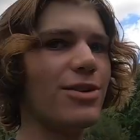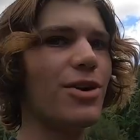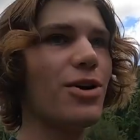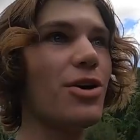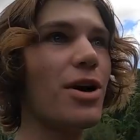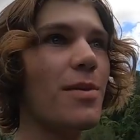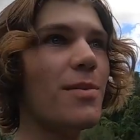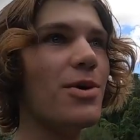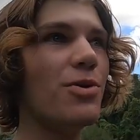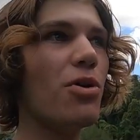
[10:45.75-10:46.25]
Now,
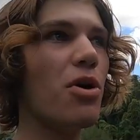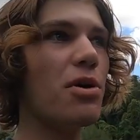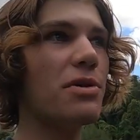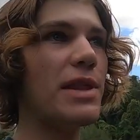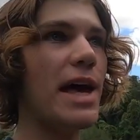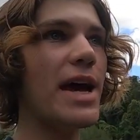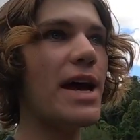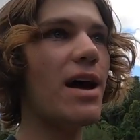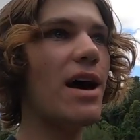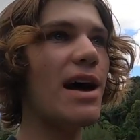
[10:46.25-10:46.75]
don't get me
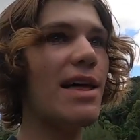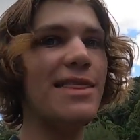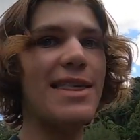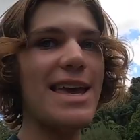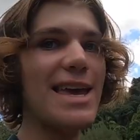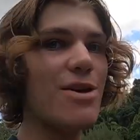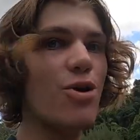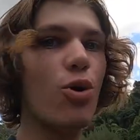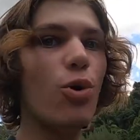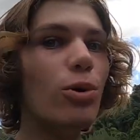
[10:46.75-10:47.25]
wrong, they are
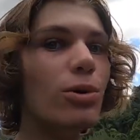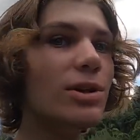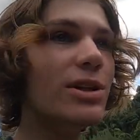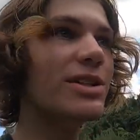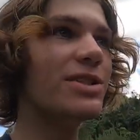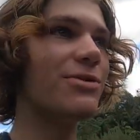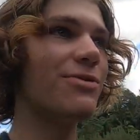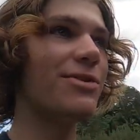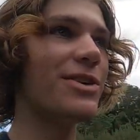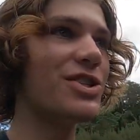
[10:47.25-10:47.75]
the
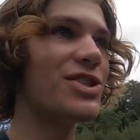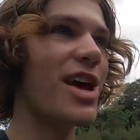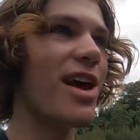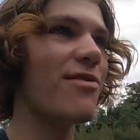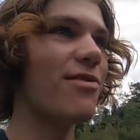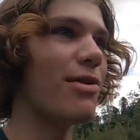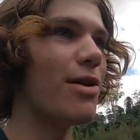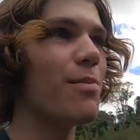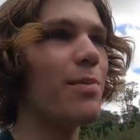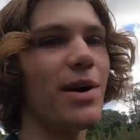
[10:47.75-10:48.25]
coolest fish
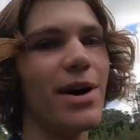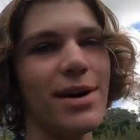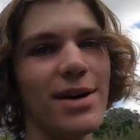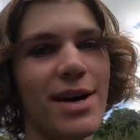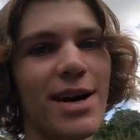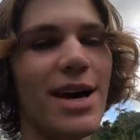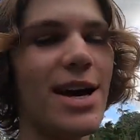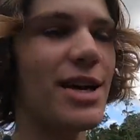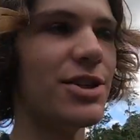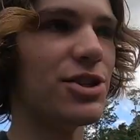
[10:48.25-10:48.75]
ever, but
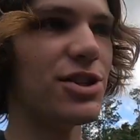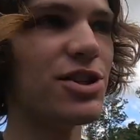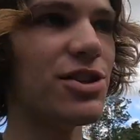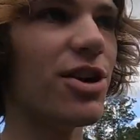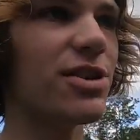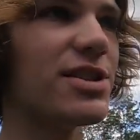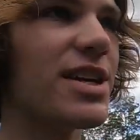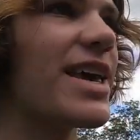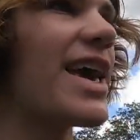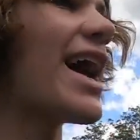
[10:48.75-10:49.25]
just
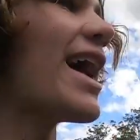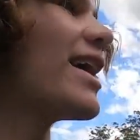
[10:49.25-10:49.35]
not to